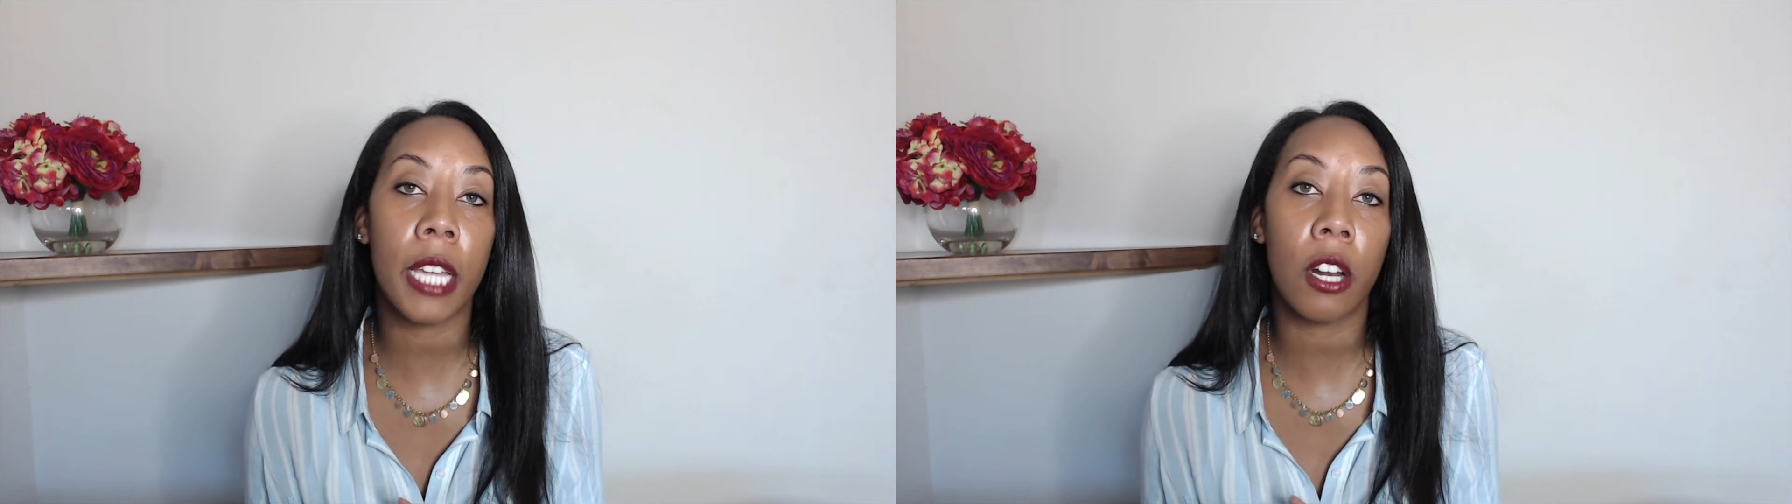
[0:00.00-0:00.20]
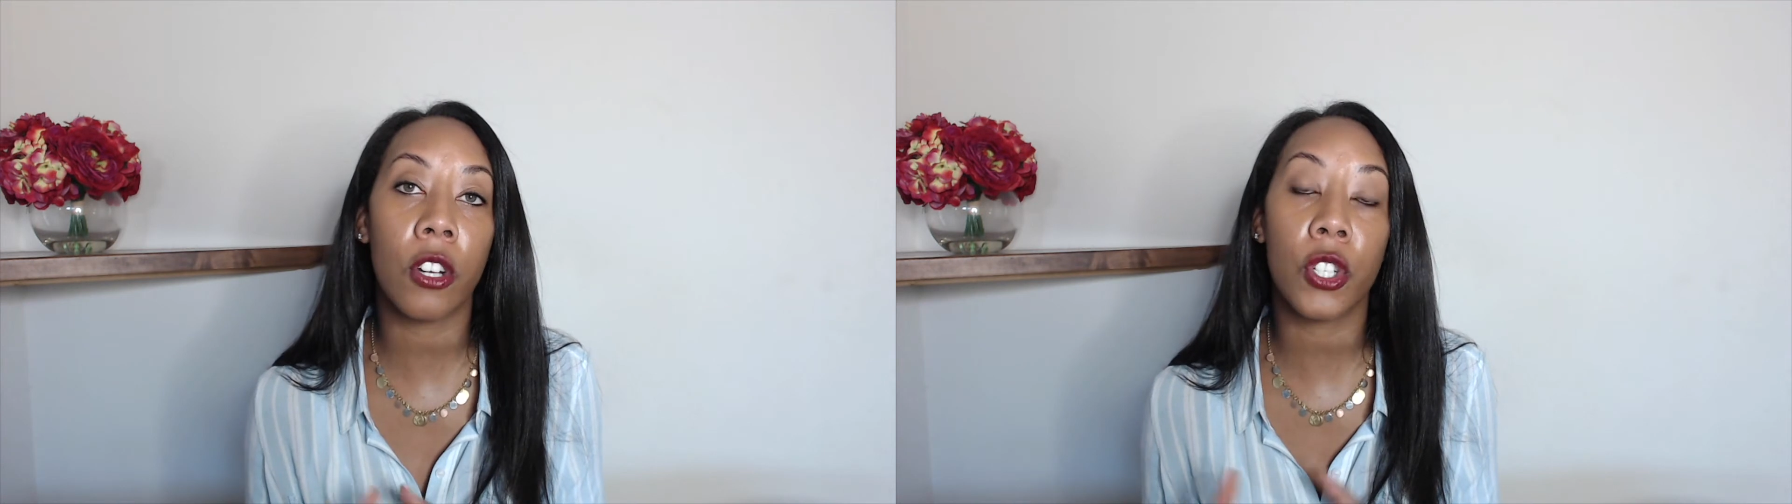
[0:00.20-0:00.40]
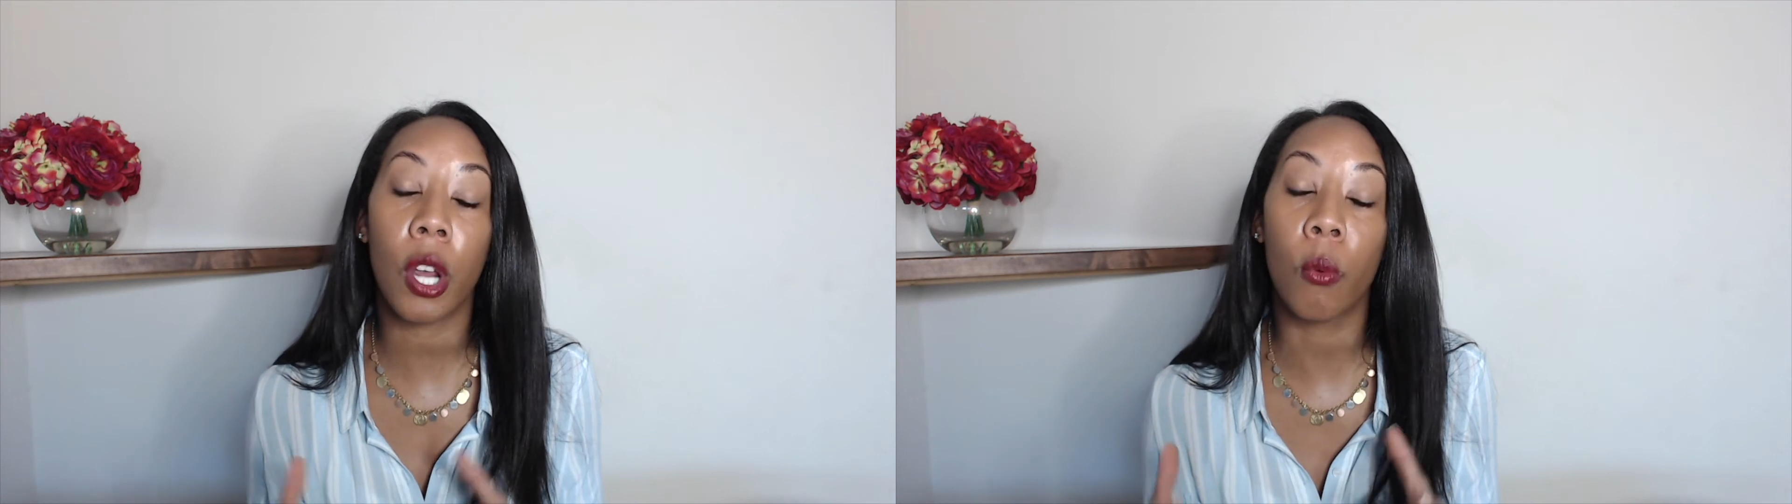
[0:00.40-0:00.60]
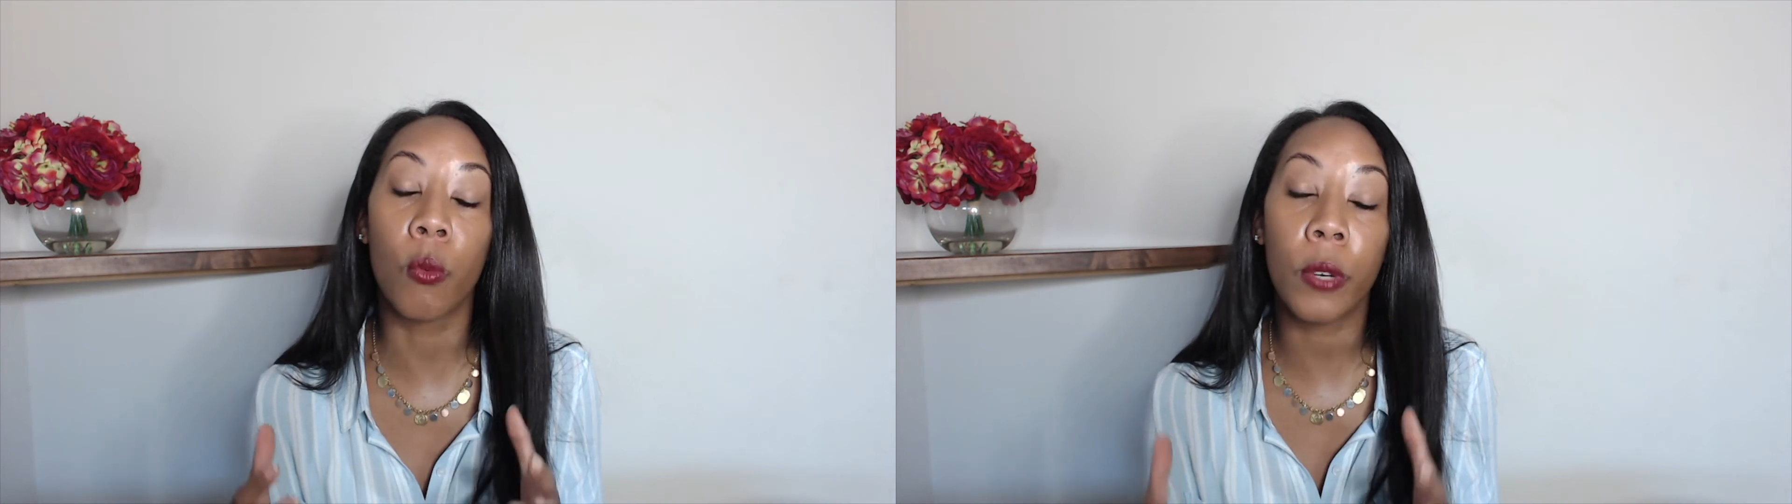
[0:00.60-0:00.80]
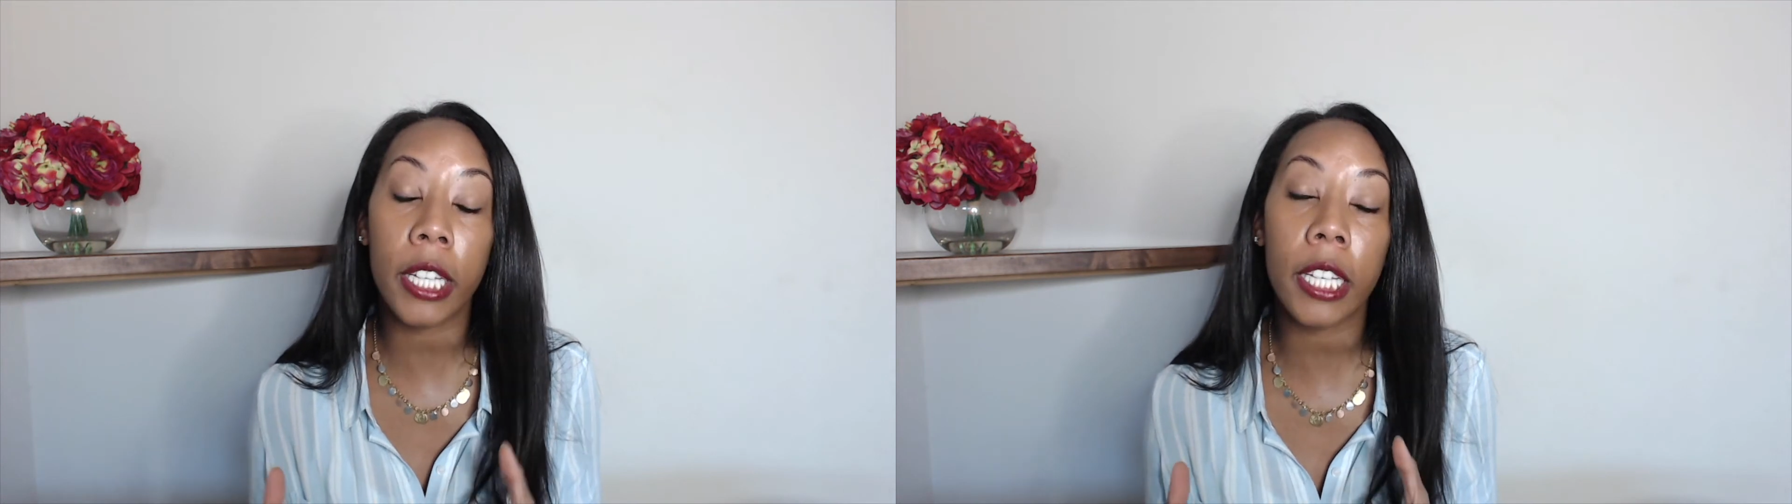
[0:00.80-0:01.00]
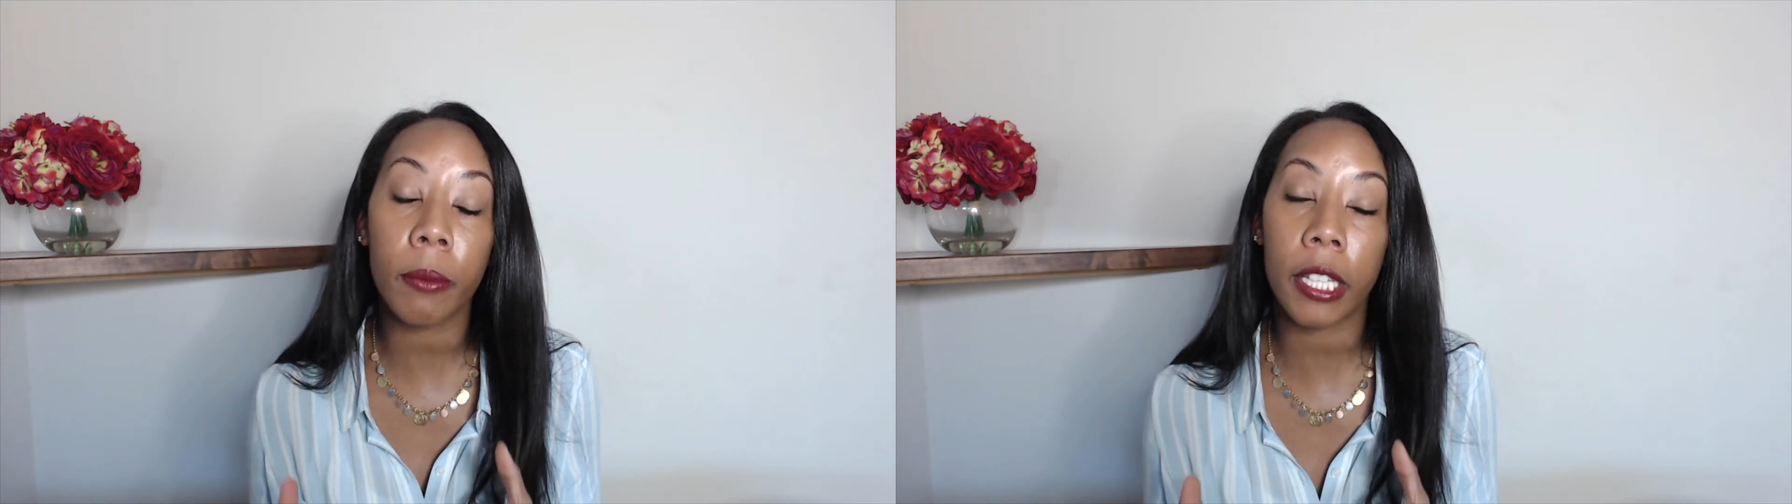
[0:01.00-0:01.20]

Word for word: that are really,